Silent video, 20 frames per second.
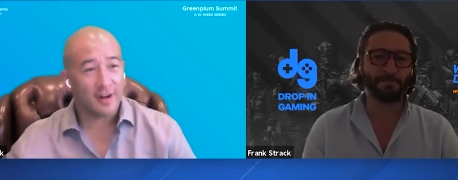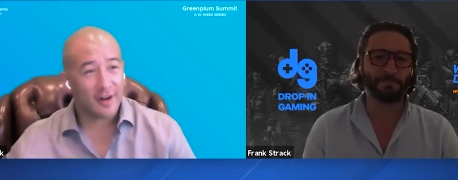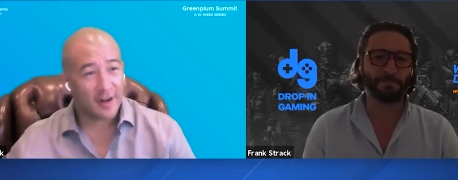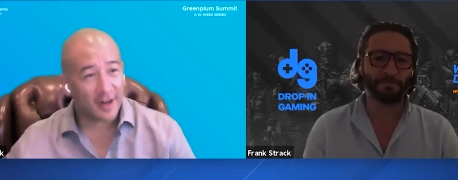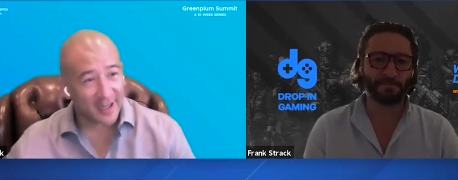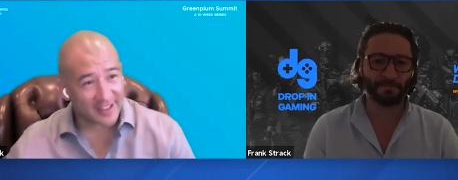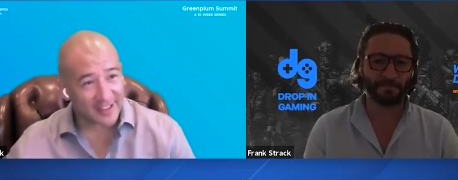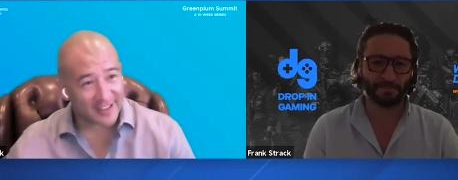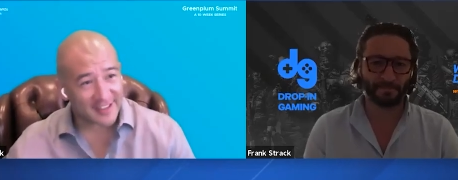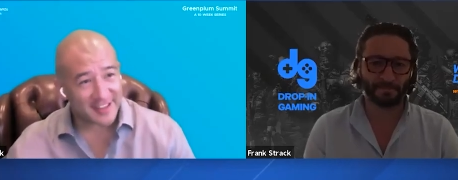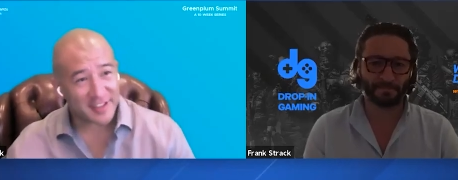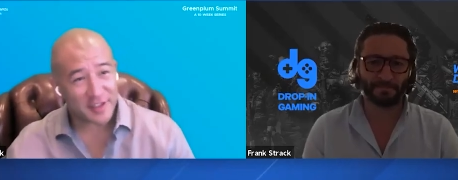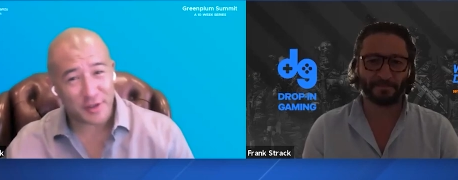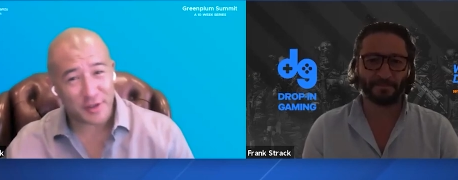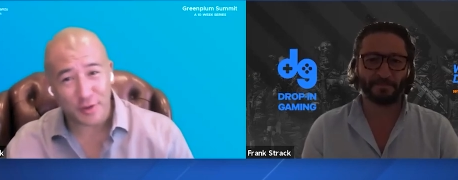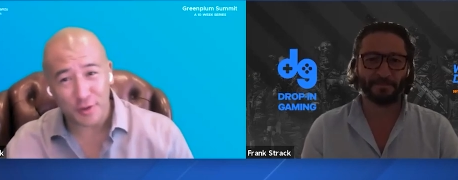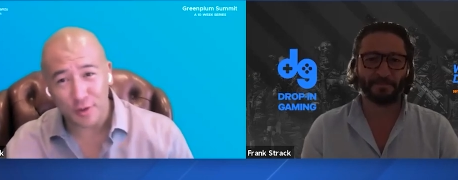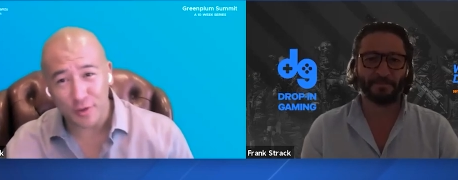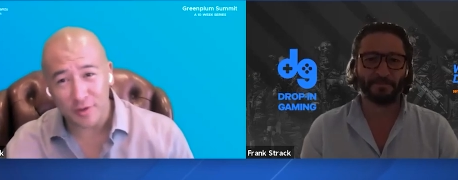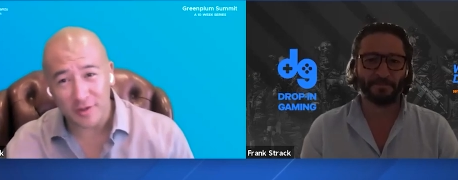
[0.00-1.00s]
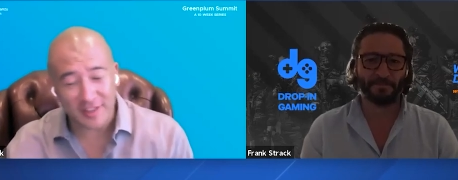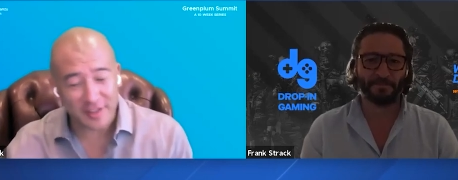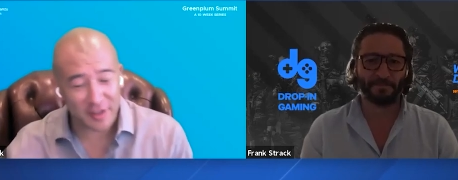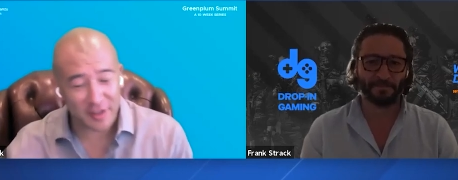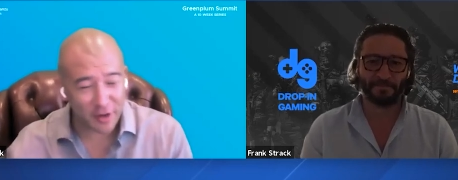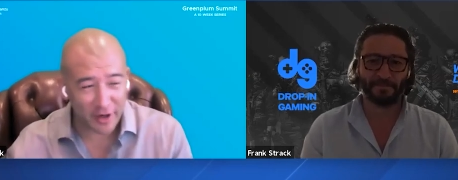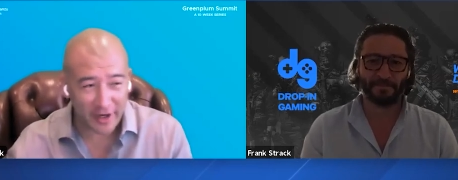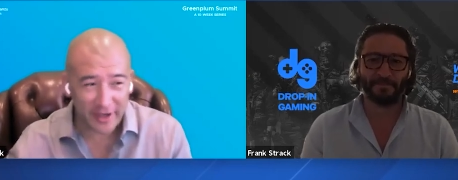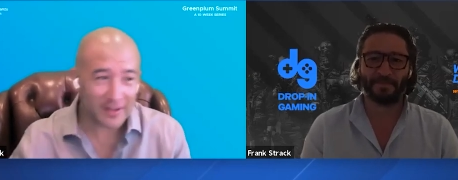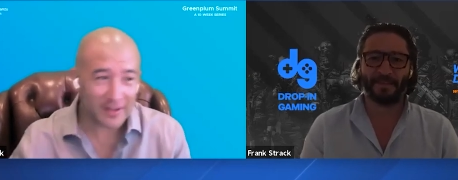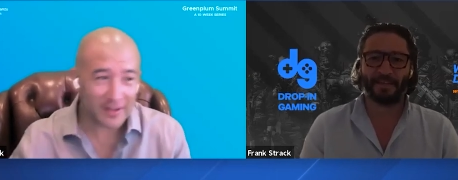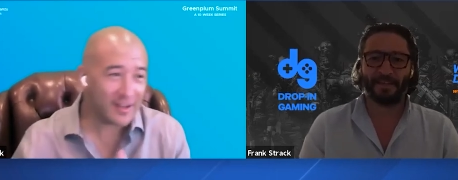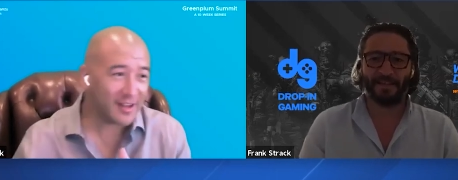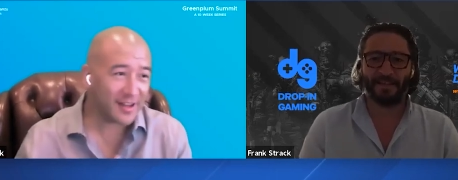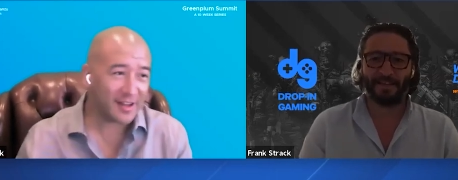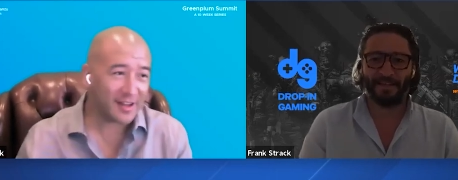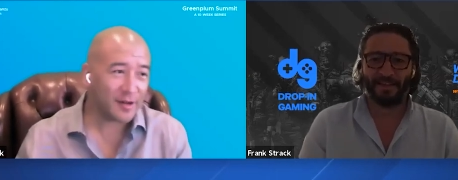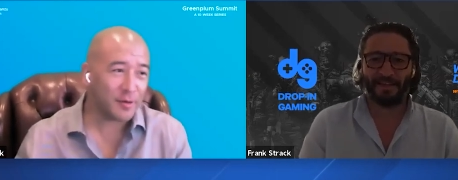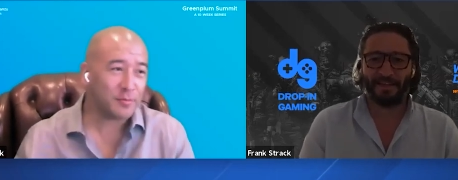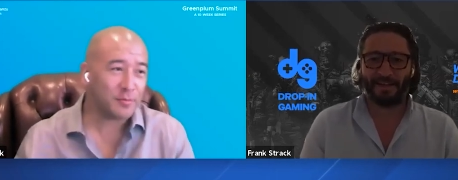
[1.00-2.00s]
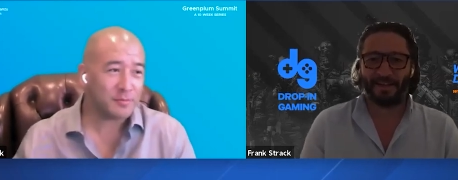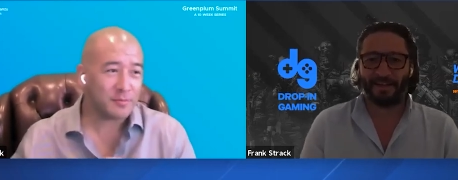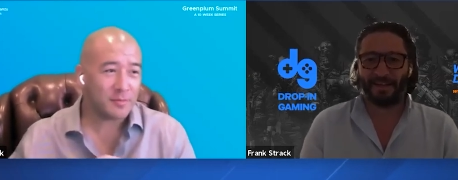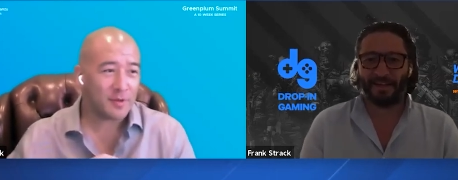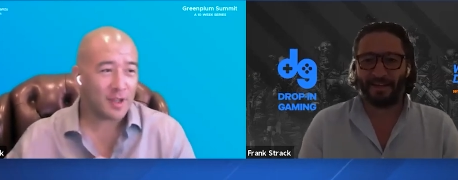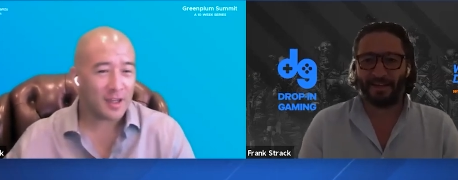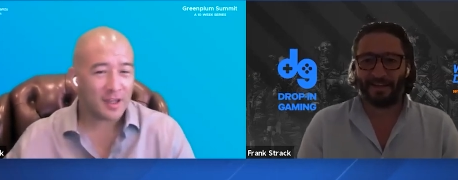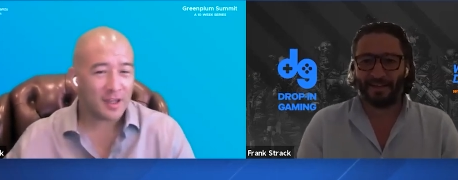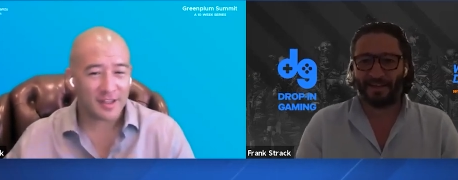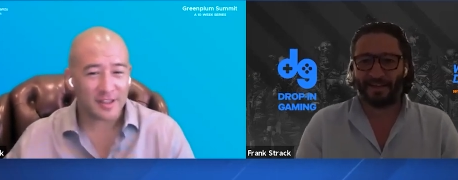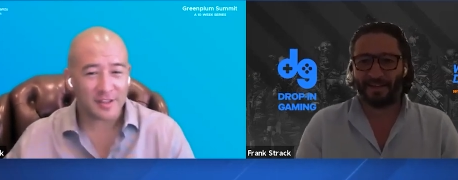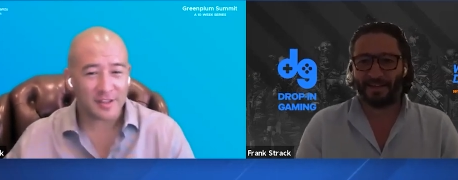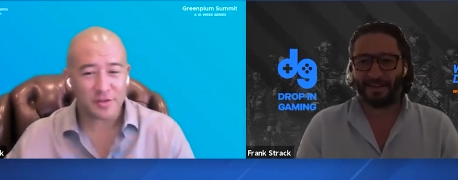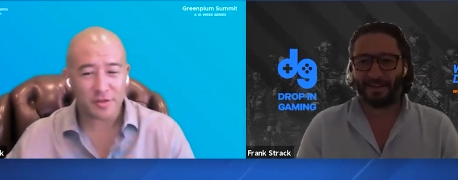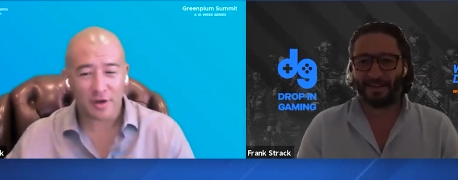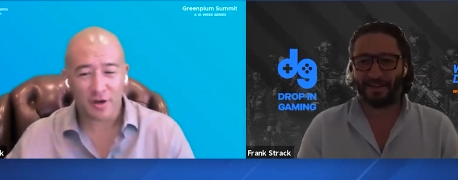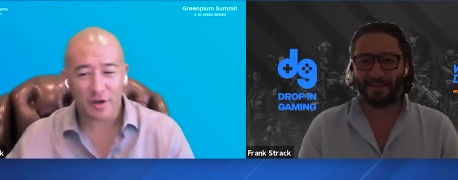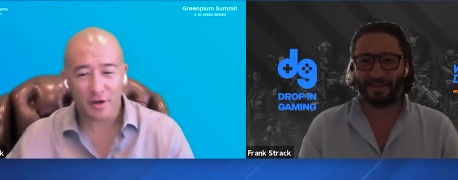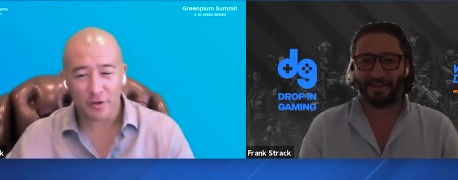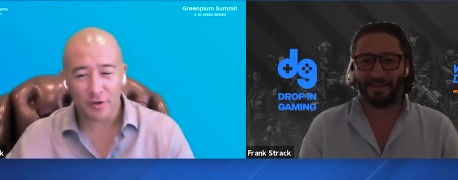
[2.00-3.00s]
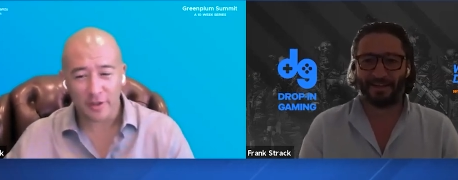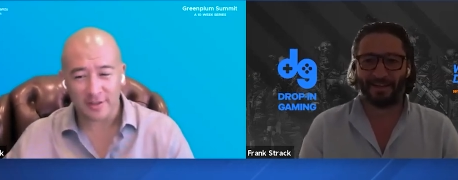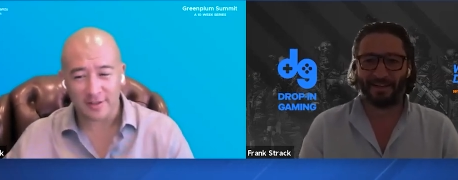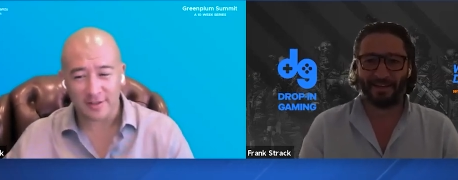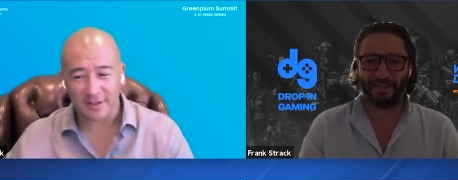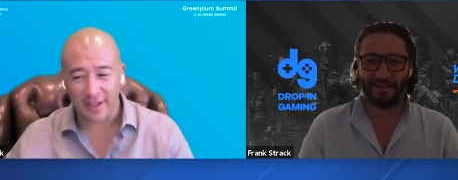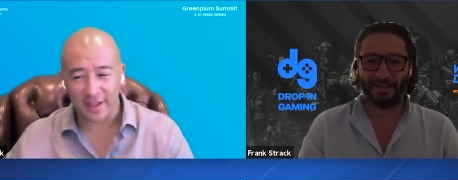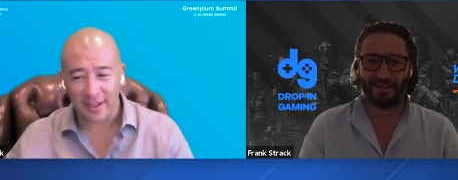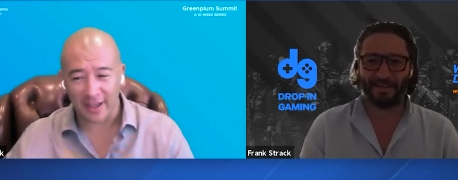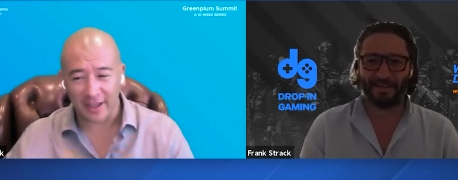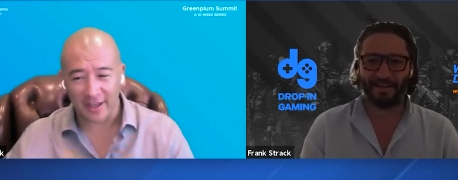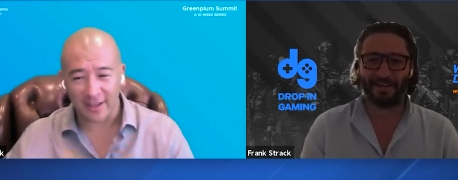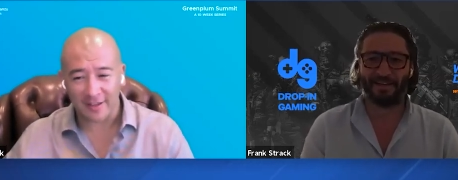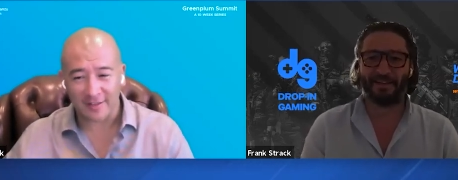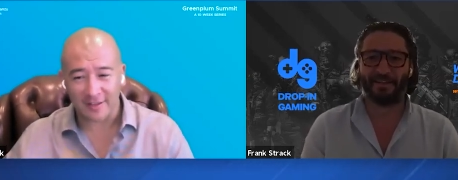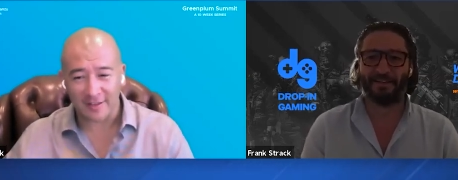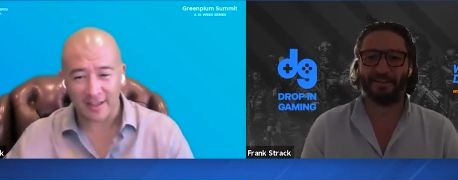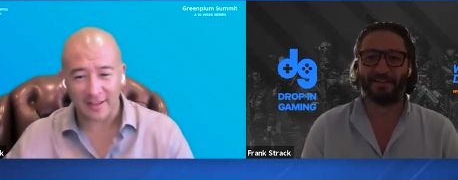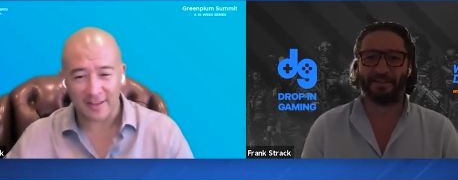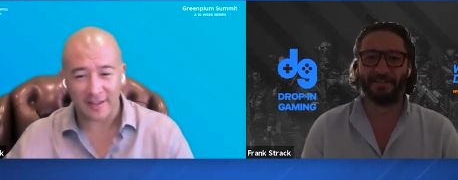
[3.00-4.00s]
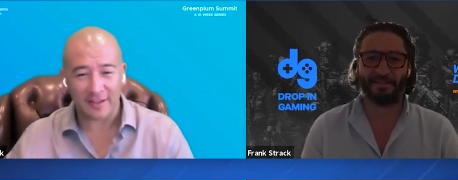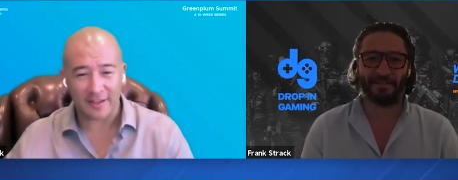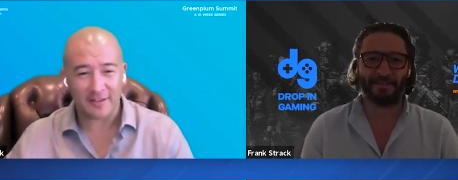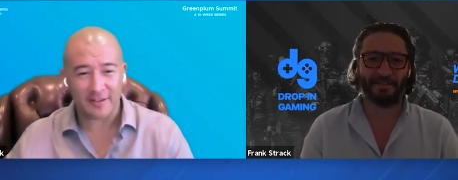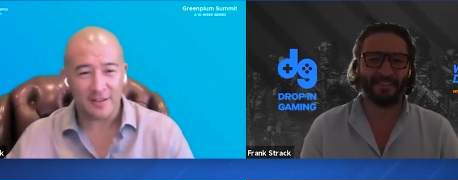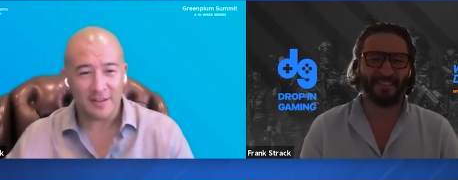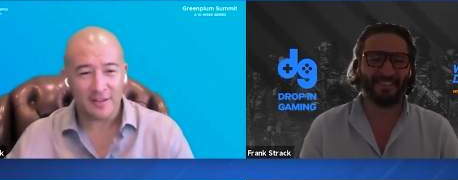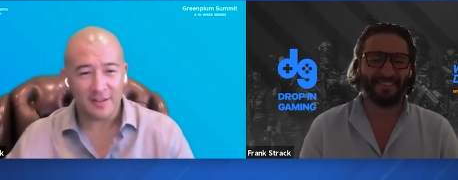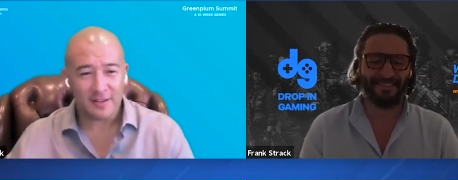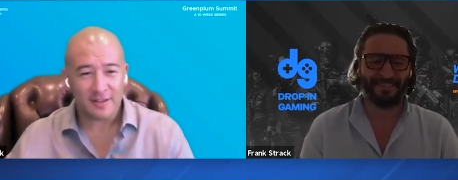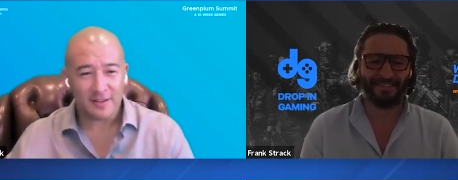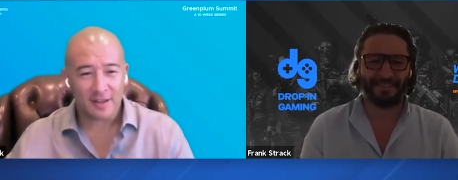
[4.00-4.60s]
Speaker 1: All right, so that's a great um, uh, intro, and and I think